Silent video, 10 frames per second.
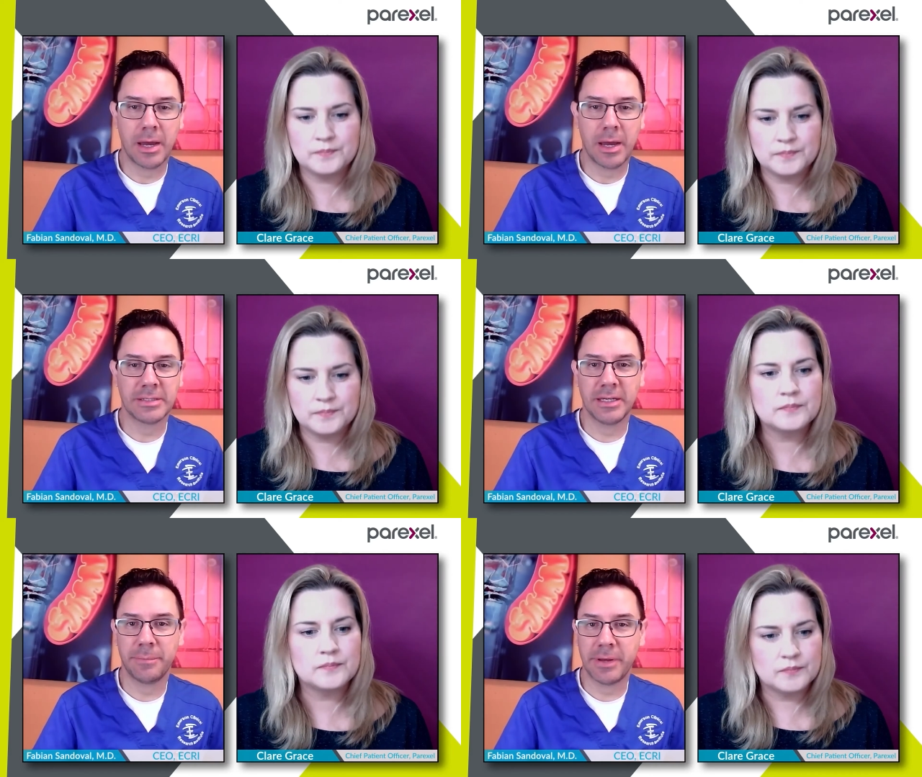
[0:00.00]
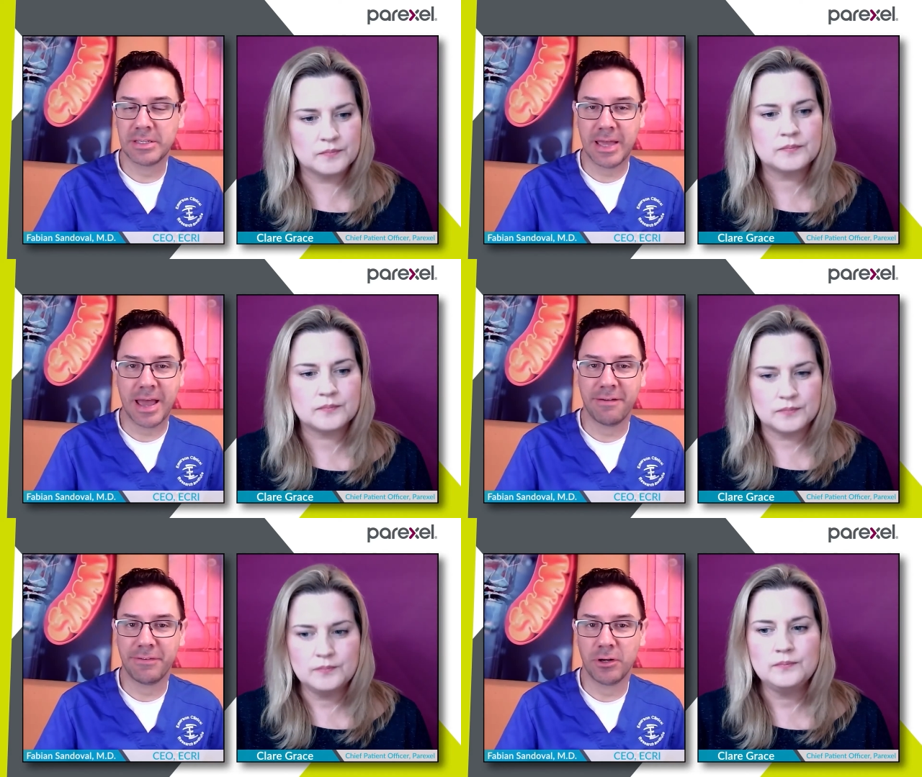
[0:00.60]
Speaker 1: I say to my staff,
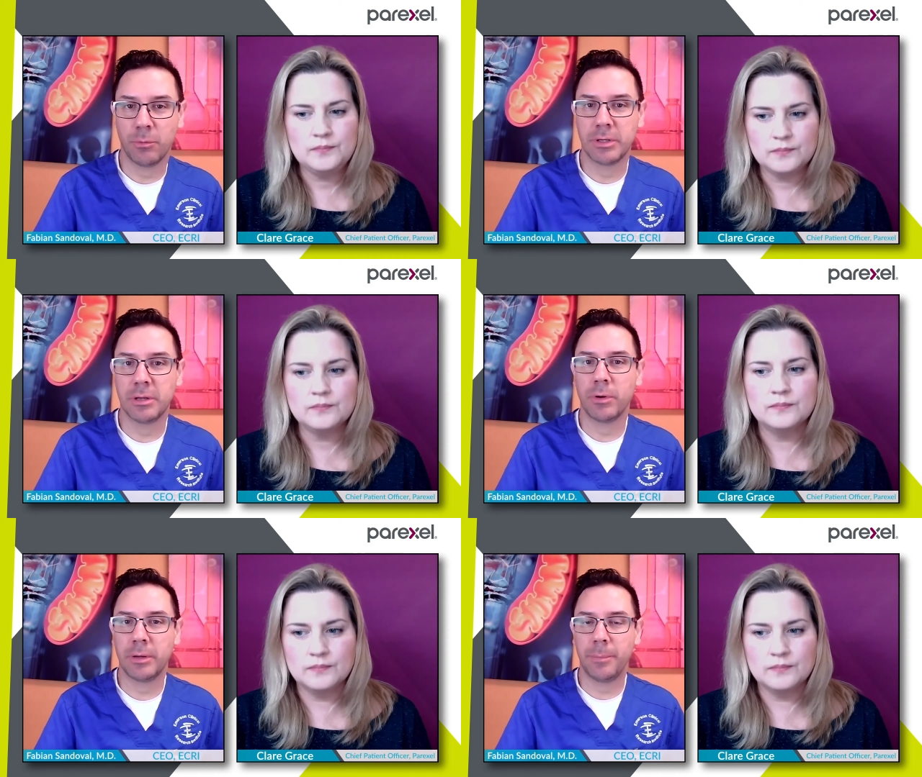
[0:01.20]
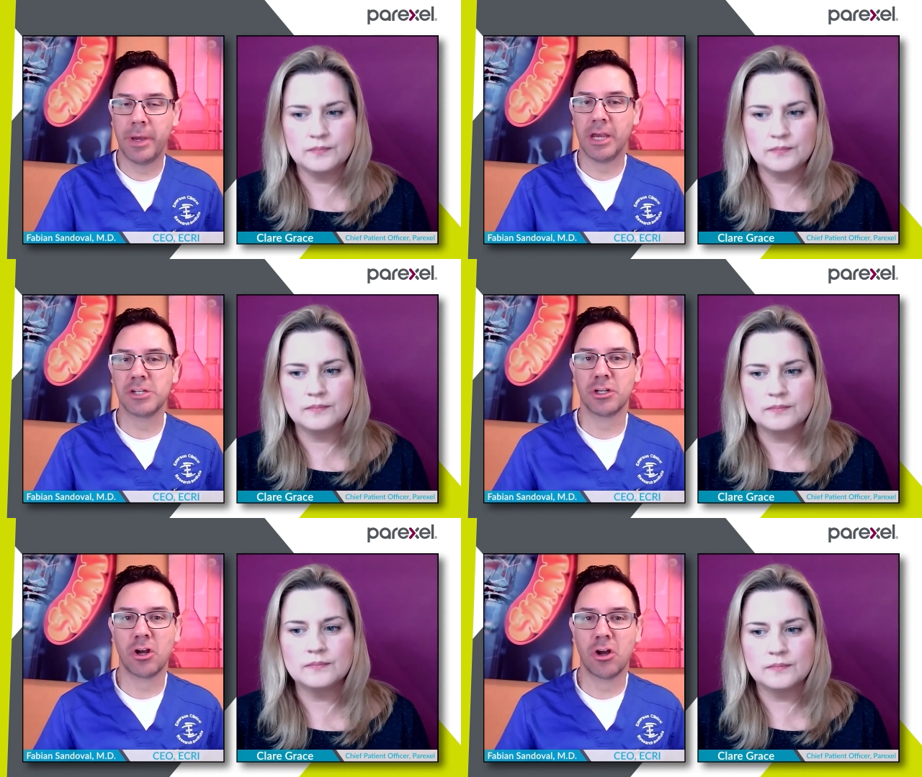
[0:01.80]
you know, when, when a patient
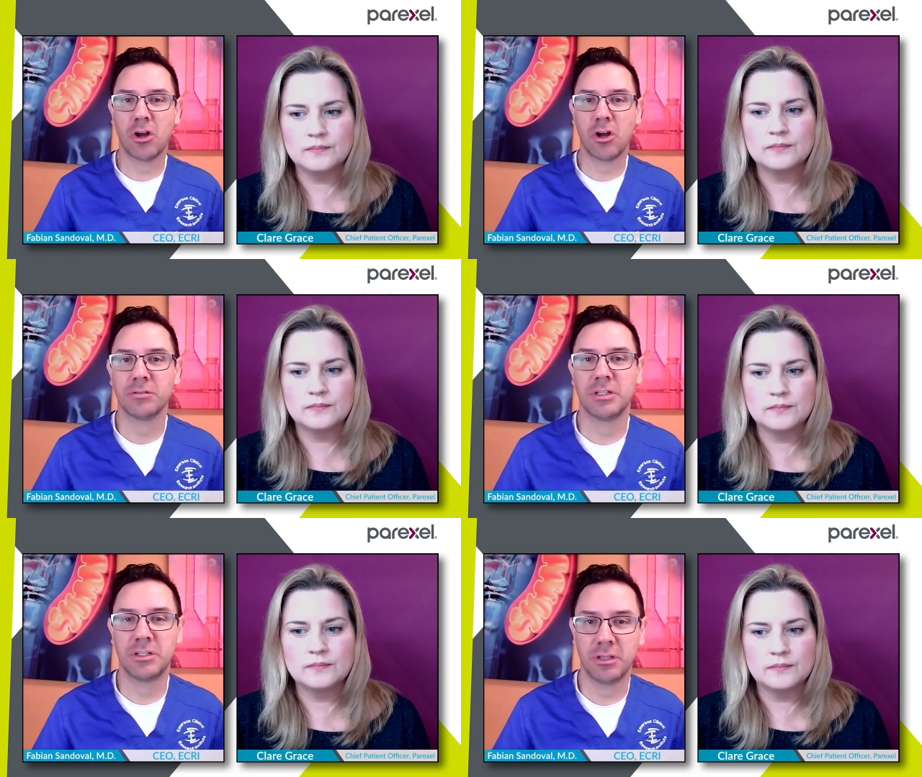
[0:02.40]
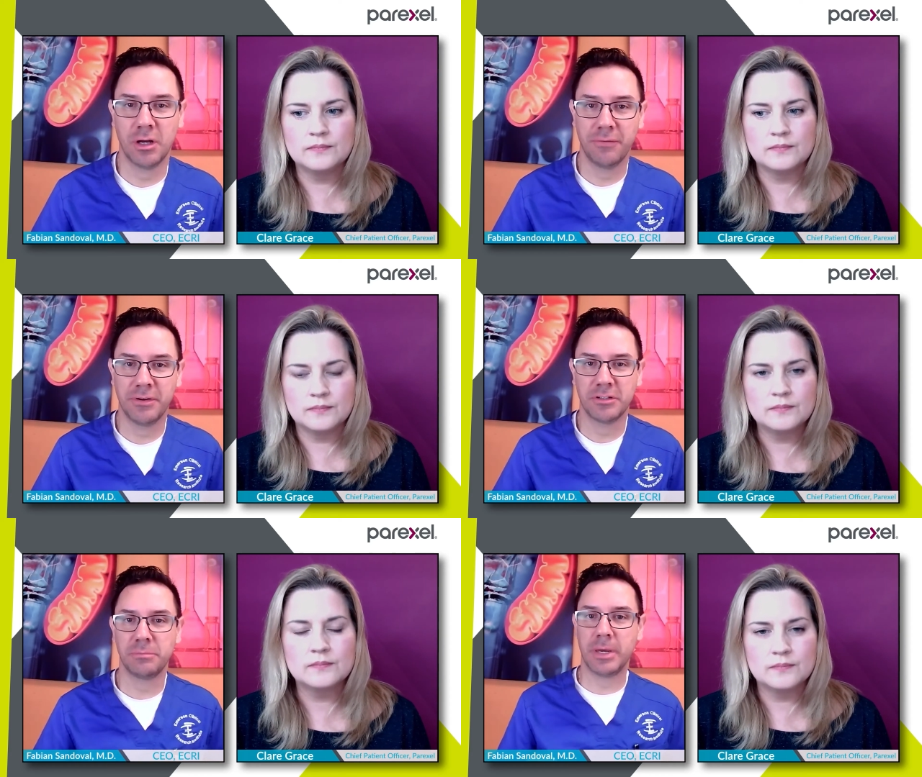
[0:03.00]
calls into the
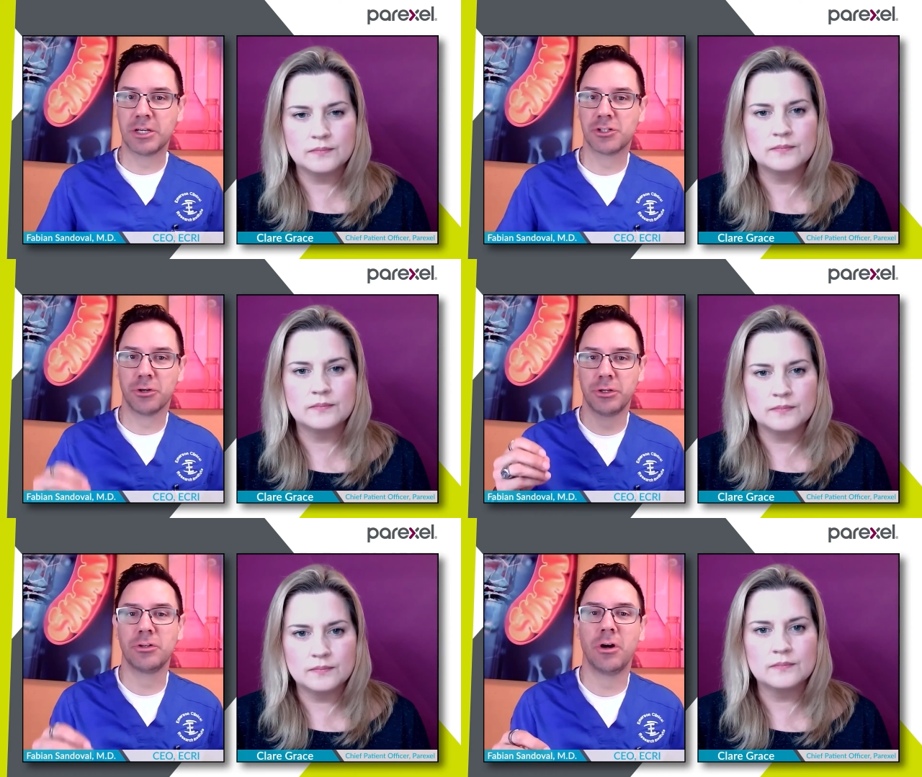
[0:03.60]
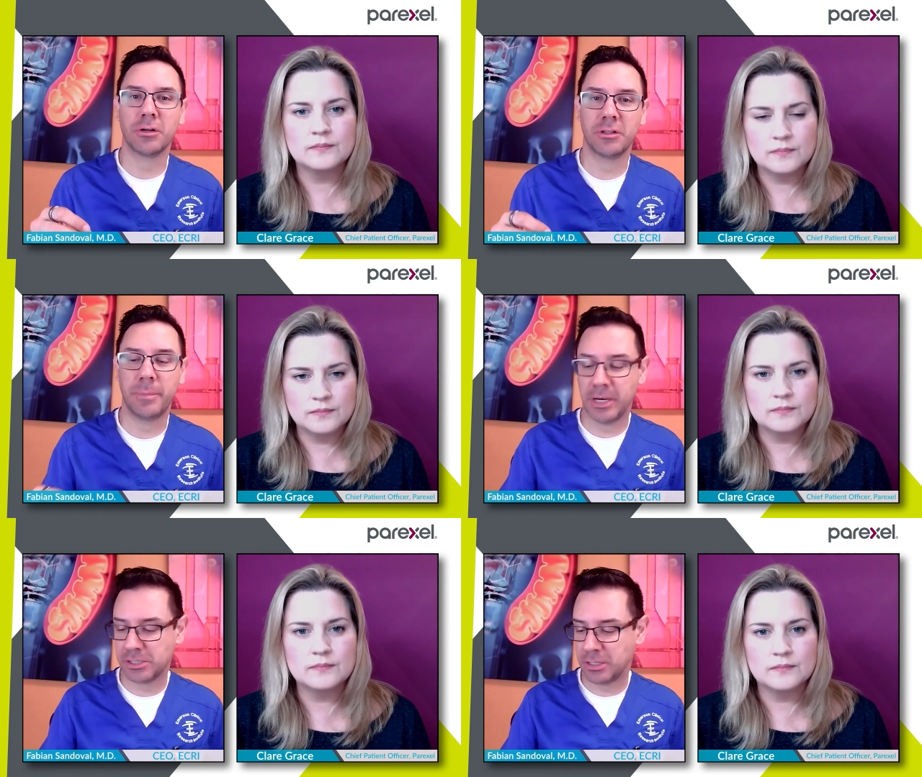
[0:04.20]
office, make sure you talk to the
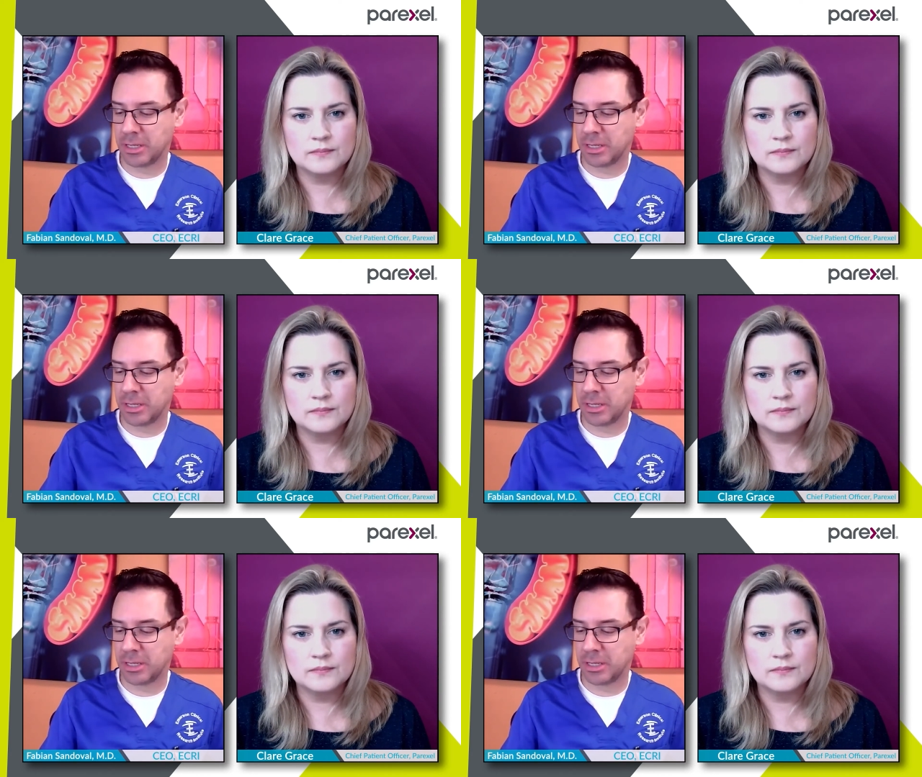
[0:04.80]
patient